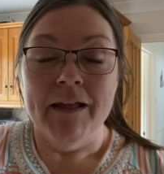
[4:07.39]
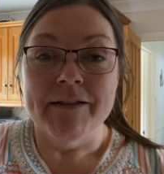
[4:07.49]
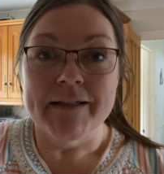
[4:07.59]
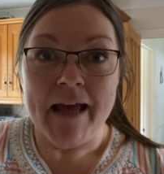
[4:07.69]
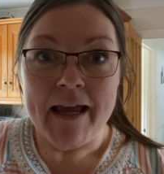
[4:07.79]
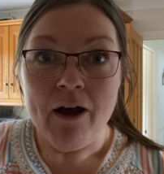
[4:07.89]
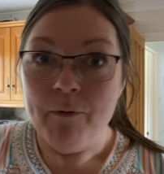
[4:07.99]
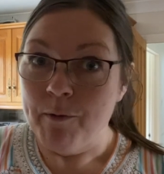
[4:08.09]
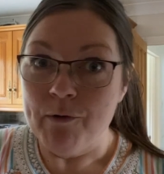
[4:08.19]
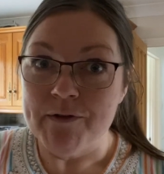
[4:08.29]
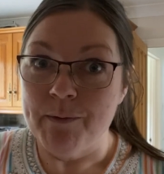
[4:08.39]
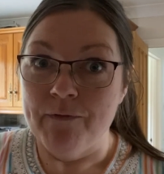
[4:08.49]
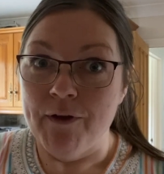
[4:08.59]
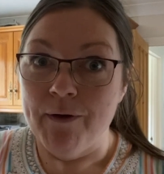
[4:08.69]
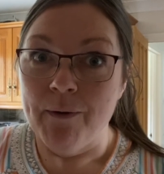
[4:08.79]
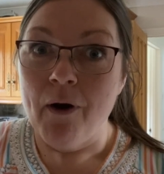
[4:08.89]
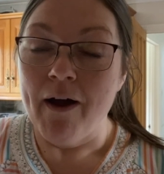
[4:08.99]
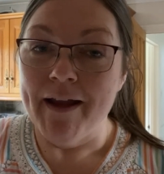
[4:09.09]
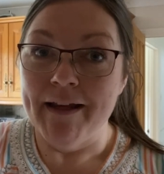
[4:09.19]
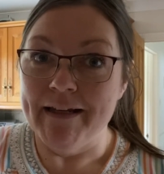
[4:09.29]
Today, I'm going to be honest with you,
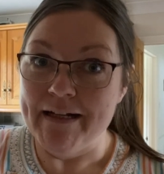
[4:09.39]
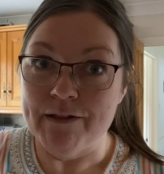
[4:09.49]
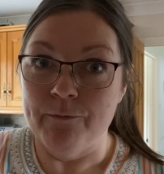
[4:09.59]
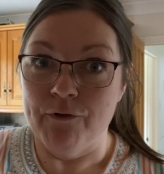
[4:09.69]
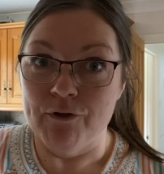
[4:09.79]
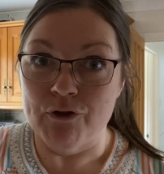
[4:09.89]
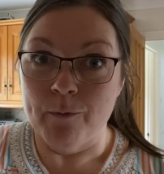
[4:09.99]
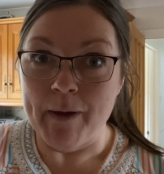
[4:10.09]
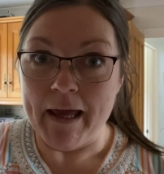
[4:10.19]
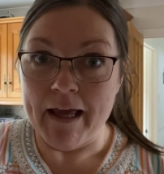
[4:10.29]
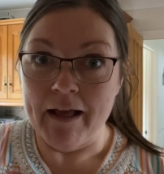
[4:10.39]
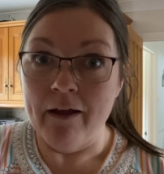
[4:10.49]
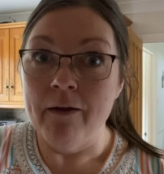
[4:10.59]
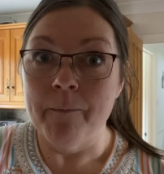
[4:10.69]
I need some food shopping.